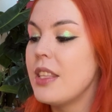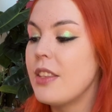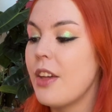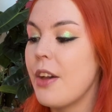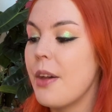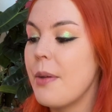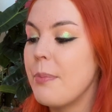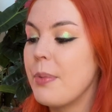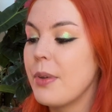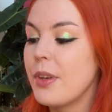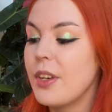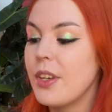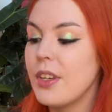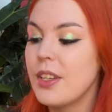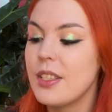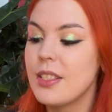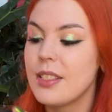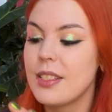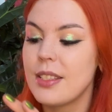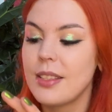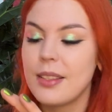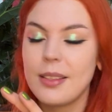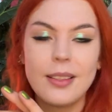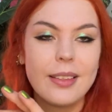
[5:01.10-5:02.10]
though
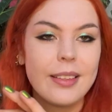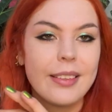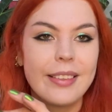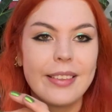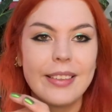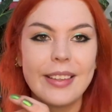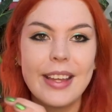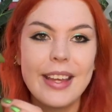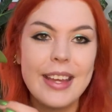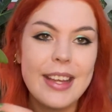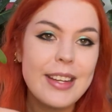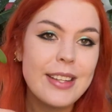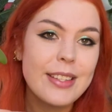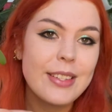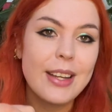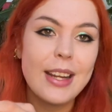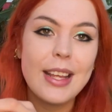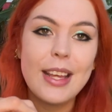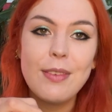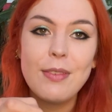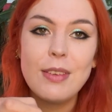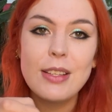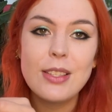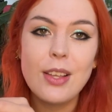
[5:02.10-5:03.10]
because each
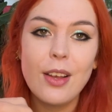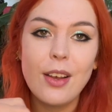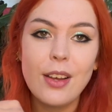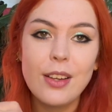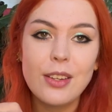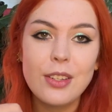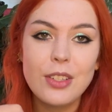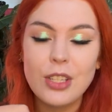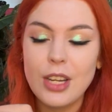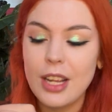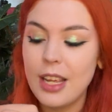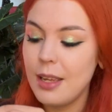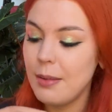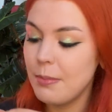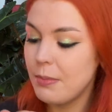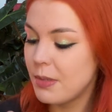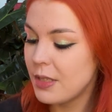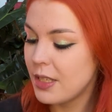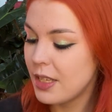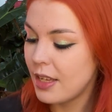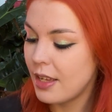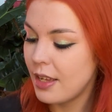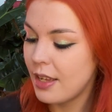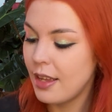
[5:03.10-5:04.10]
leaf is heart-shaped,
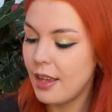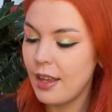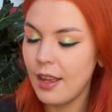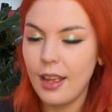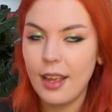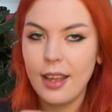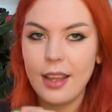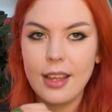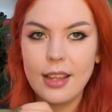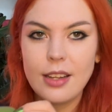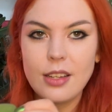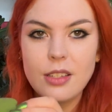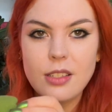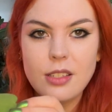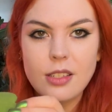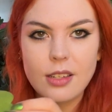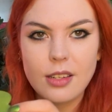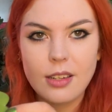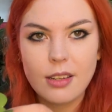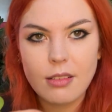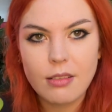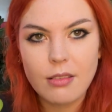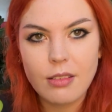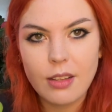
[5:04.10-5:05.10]
and
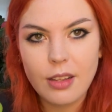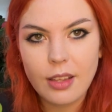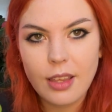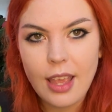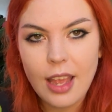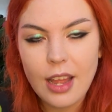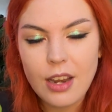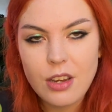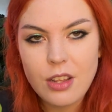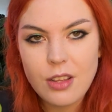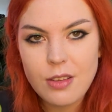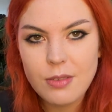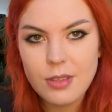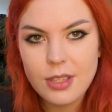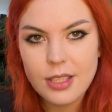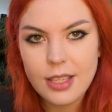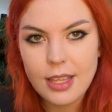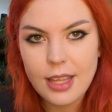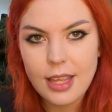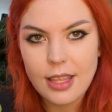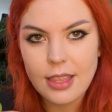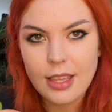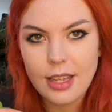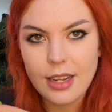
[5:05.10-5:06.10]
can you
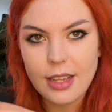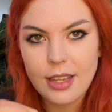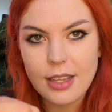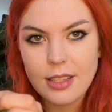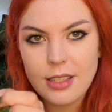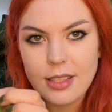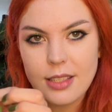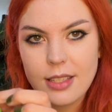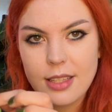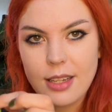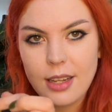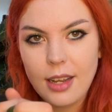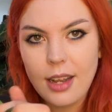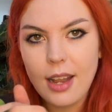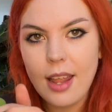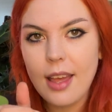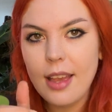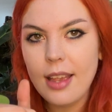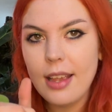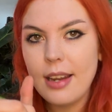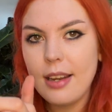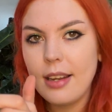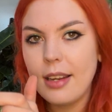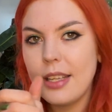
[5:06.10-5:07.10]
see that it is
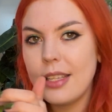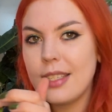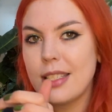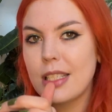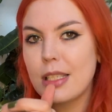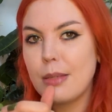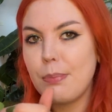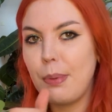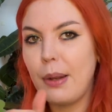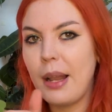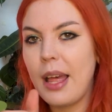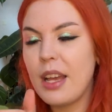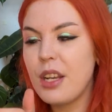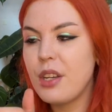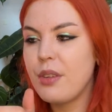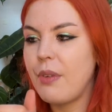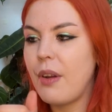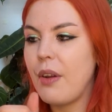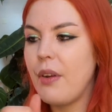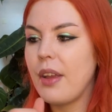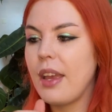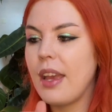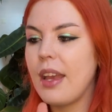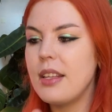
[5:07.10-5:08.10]
slightly splash
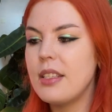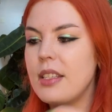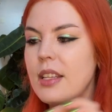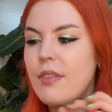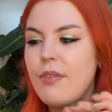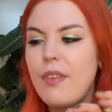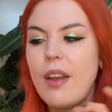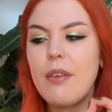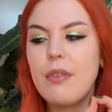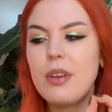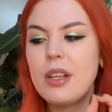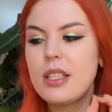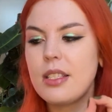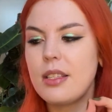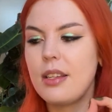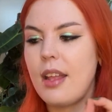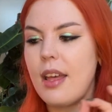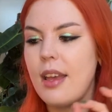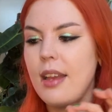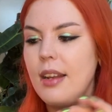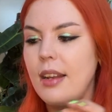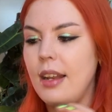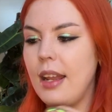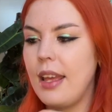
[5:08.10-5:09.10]
variegated, very
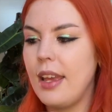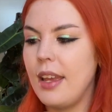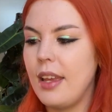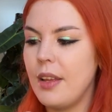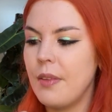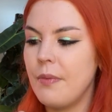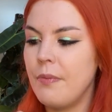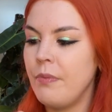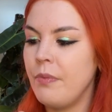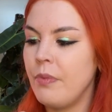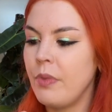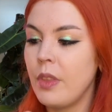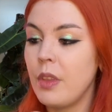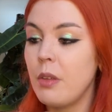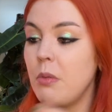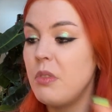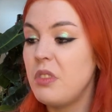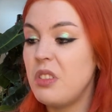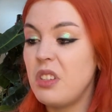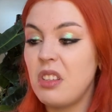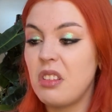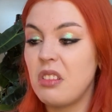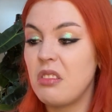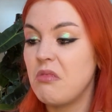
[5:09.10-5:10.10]
slightly,
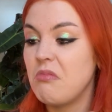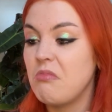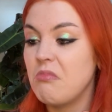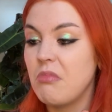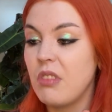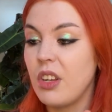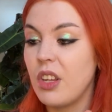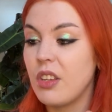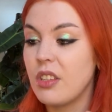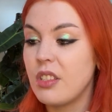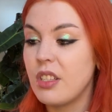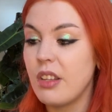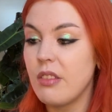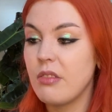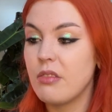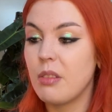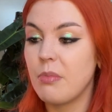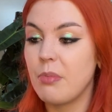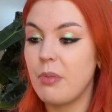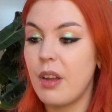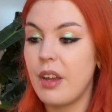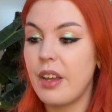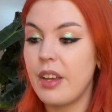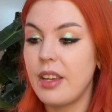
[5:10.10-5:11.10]
which is a nice little
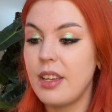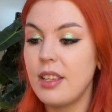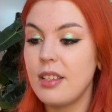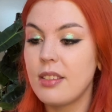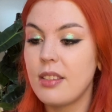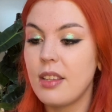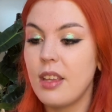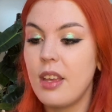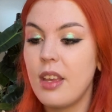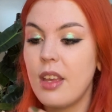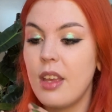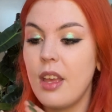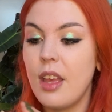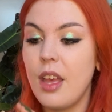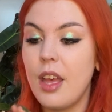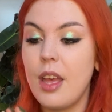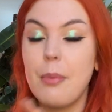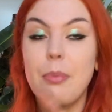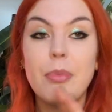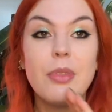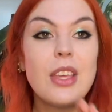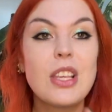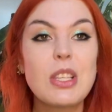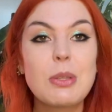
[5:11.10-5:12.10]
surprise.
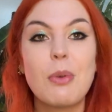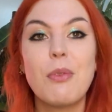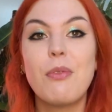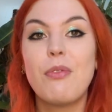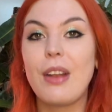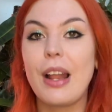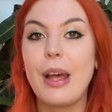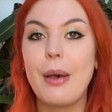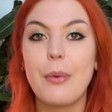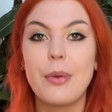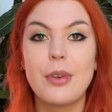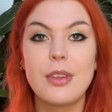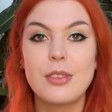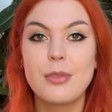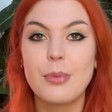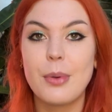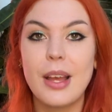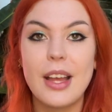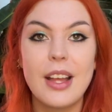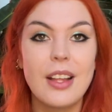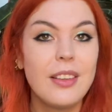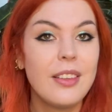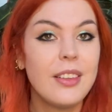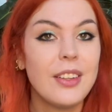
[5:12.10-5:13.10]
This one flowered as
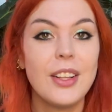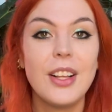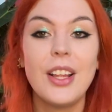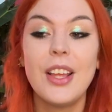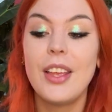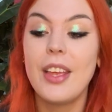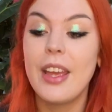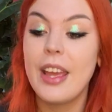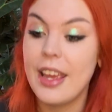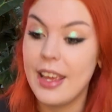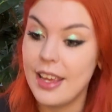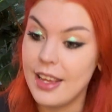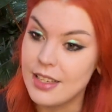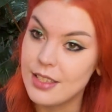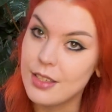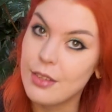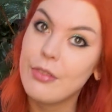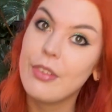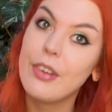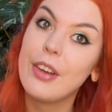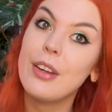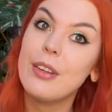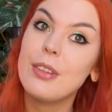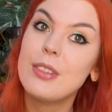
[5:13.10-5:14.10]
well. Here's a
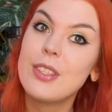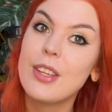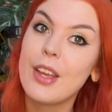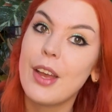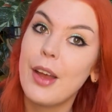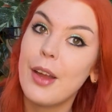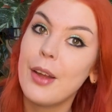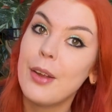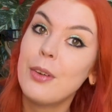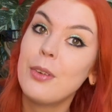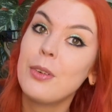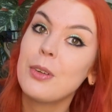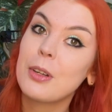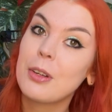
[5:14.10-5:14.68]
photo.